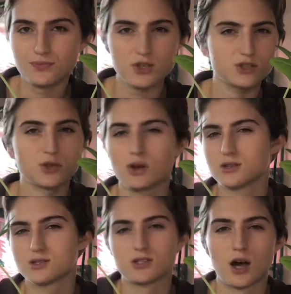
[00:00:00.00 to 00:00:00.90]
So I'll
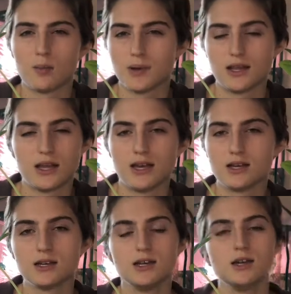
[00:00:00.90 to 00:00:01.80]
stop at
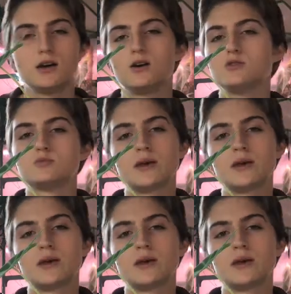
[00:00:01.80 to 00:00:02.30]
I'll use my